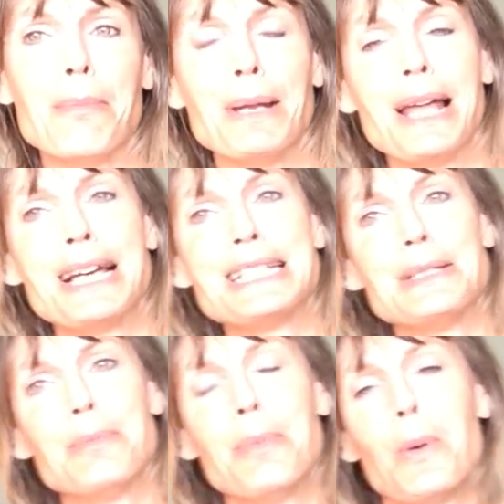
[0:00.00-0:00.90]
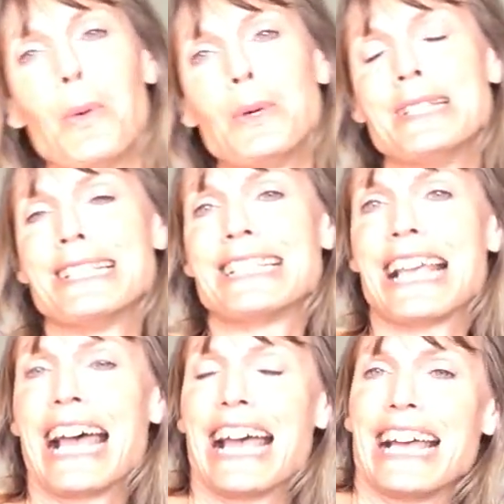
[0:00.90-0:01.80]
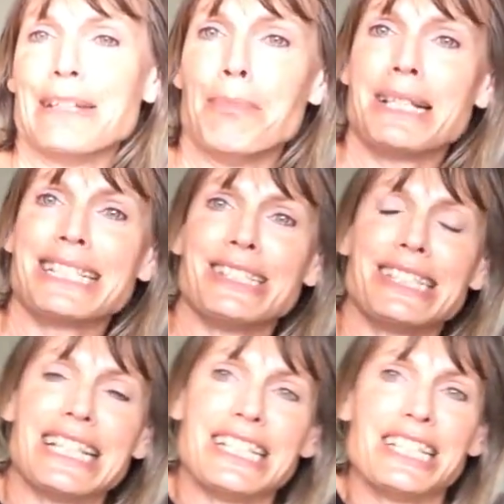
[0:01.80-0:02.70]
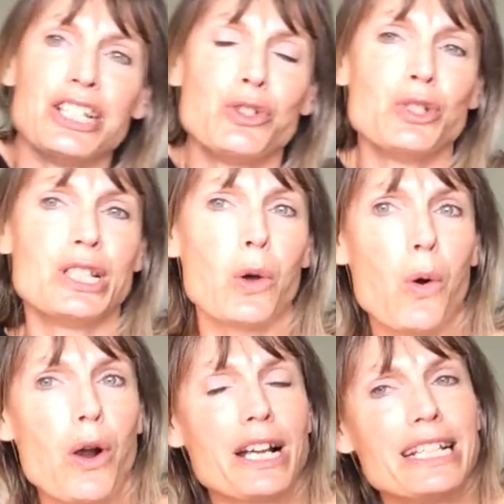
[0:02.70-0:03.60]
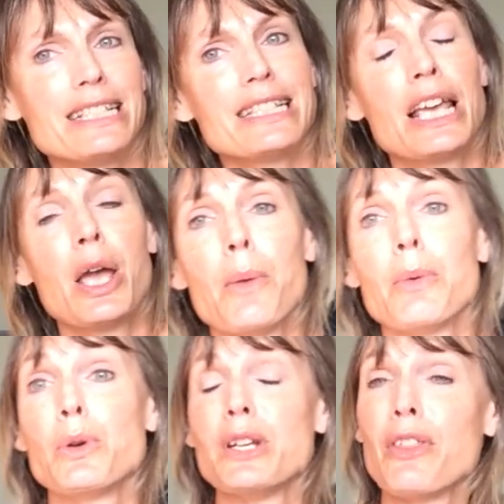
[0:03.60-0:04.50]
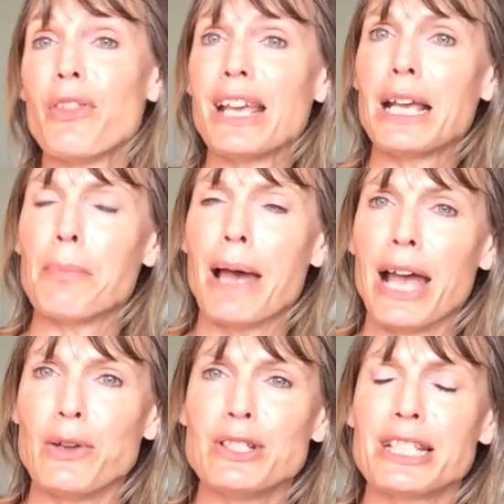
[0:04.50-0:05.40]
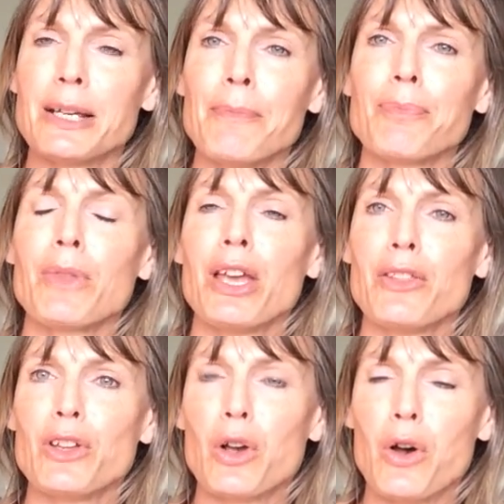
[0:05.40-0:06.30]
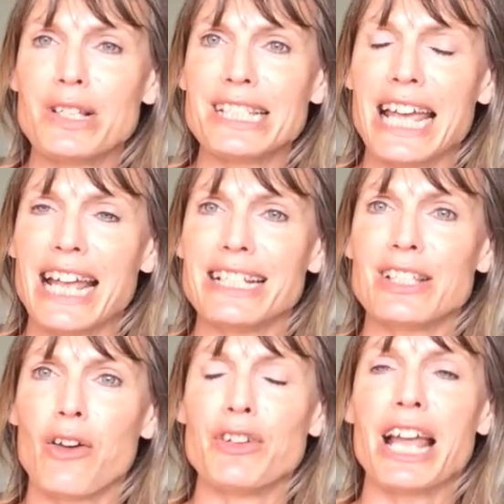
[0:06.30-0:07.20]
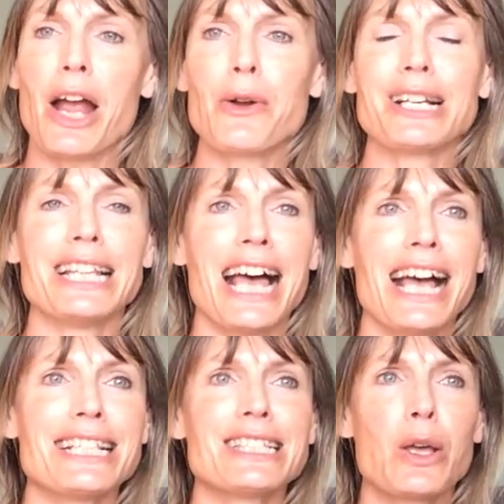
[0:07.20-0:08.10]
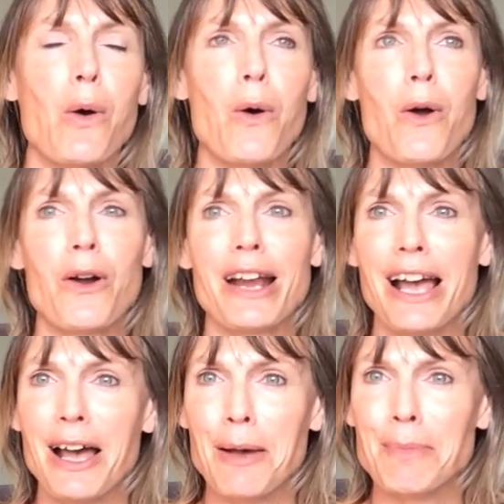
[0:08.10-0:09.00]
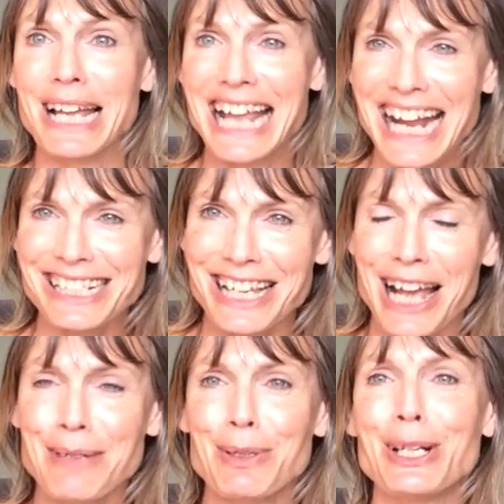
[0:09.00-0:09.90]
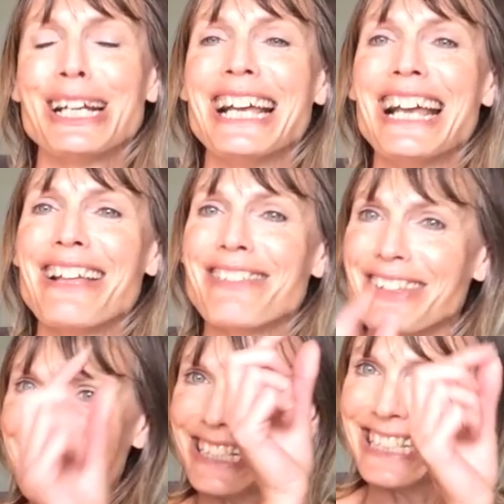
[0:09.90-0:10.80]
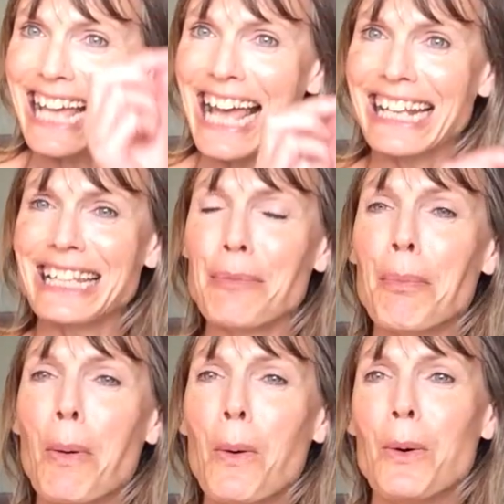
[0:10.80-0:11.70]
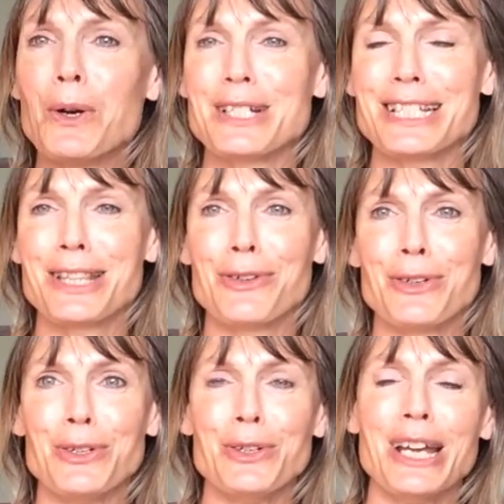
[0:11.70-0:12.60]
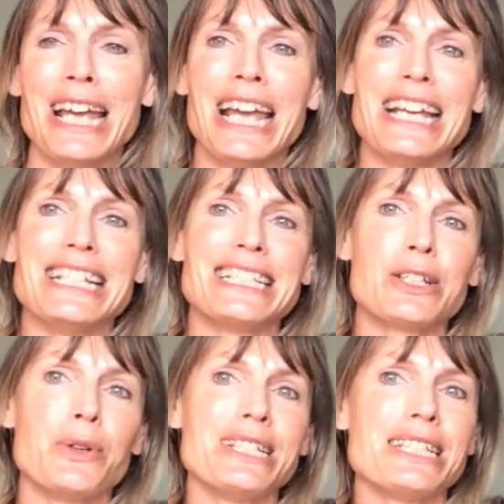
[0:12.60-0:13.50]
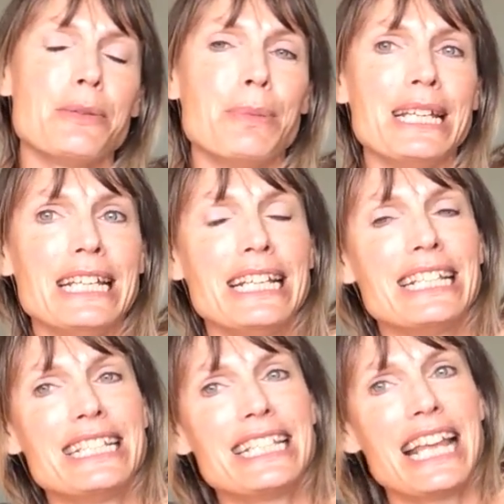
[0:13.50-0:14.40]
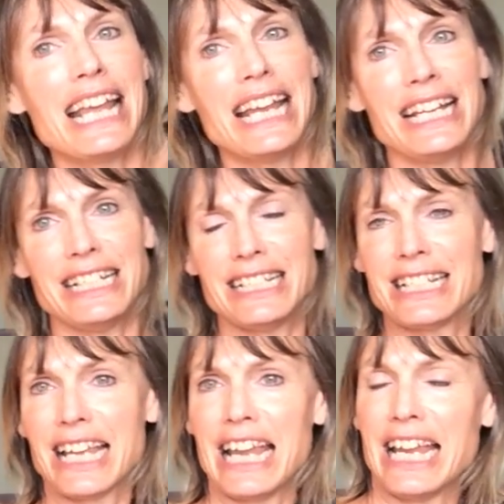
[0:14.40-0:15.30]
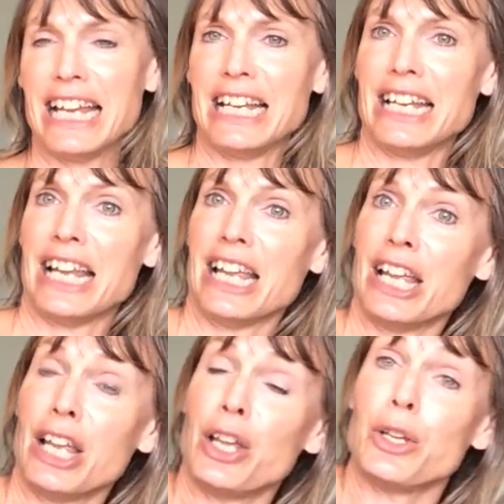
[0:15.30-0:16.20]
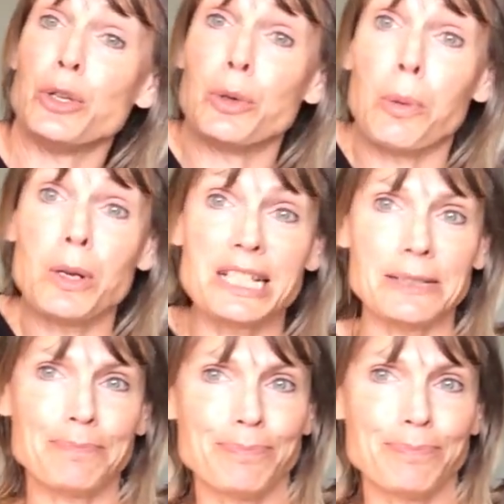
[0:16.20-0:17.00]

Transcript: blood and bones and muscles and tissues and organs, we're going to think about the contents of an hourglass or an egg timer. The sand that pours through is going to be contained in your body.